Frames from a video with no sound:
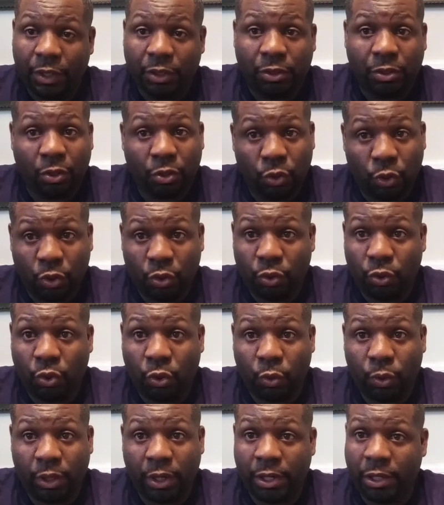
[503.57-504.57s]
So you can
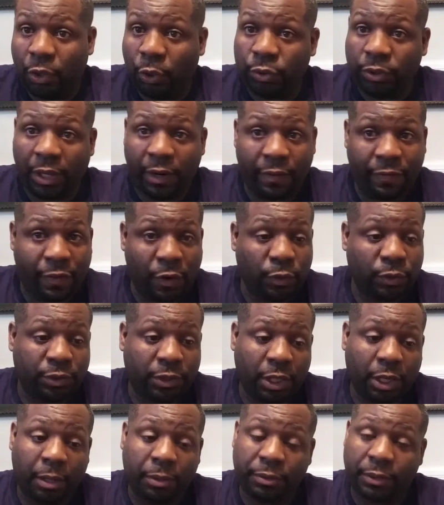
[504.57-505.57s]
do it. Those are the four
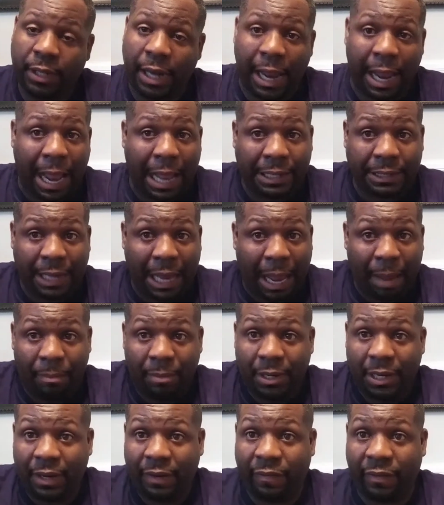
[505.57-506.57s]
steps that I, I
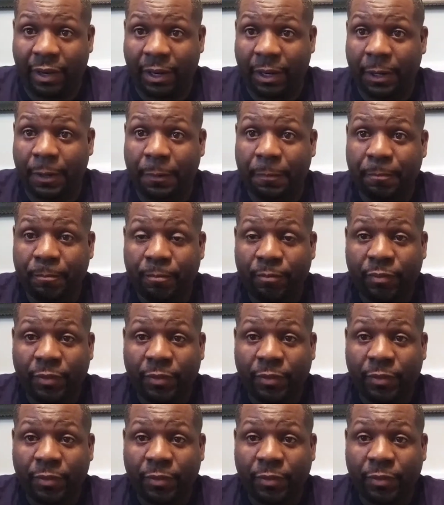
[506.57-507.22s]
believe in